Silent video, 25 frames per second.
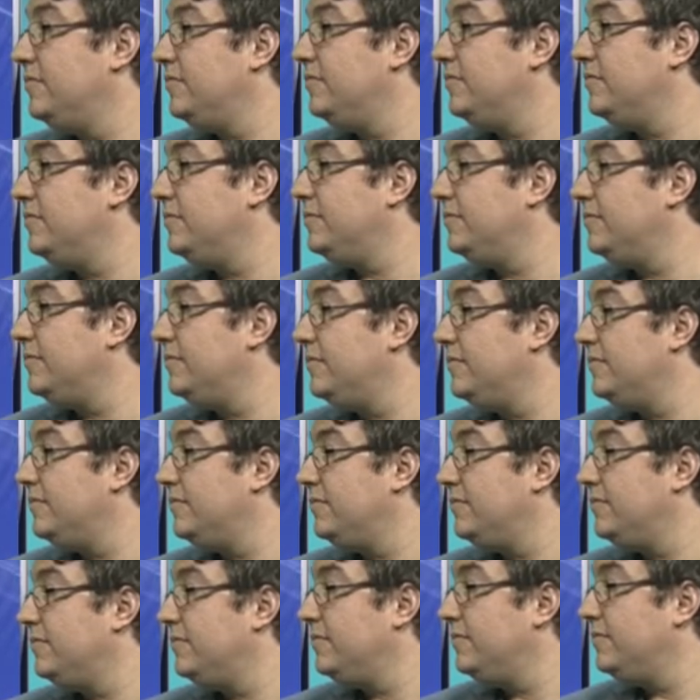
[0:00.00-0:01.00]

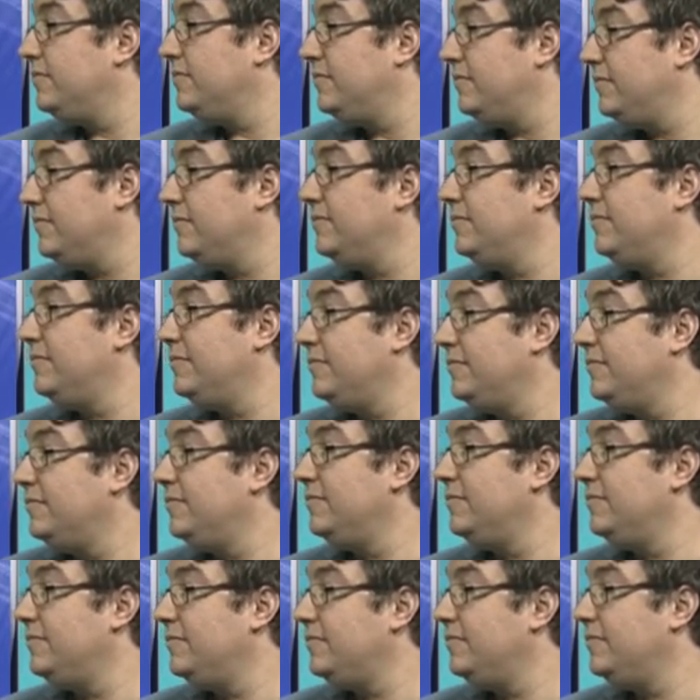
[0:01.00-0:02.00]

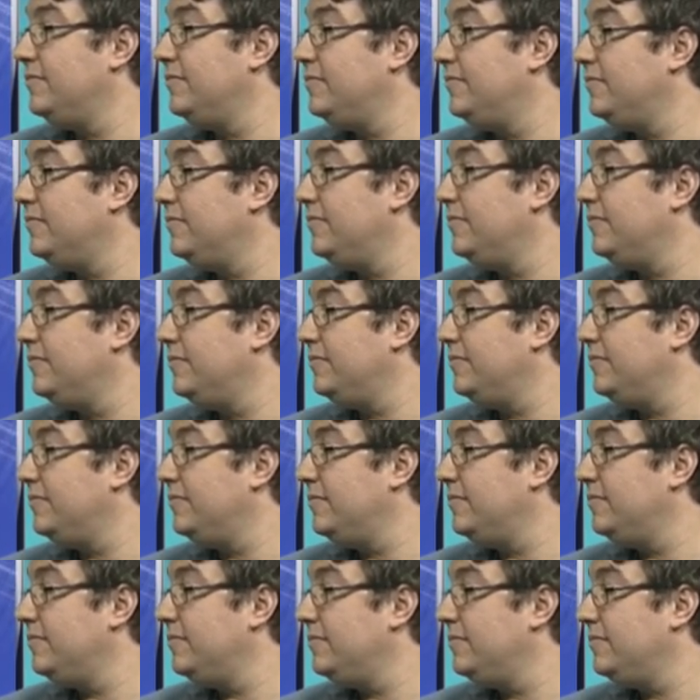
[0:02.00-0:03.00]

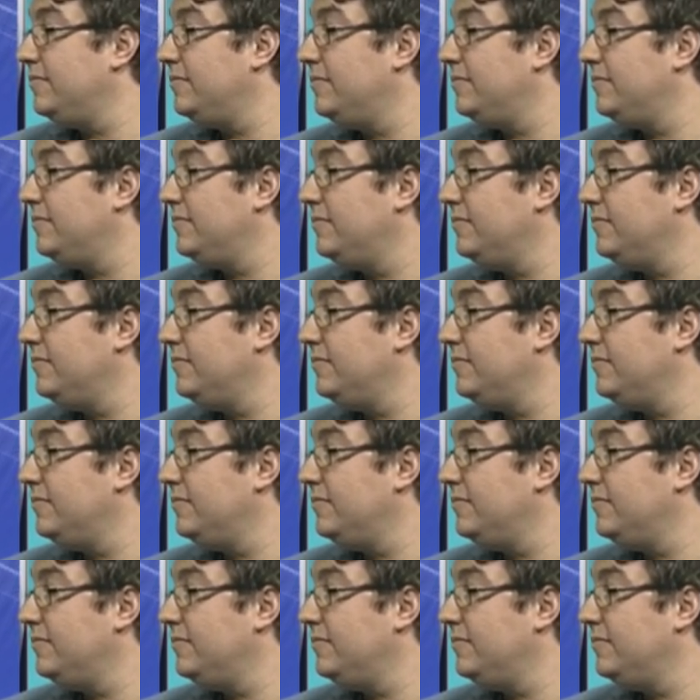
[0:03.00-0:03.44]
[no speech]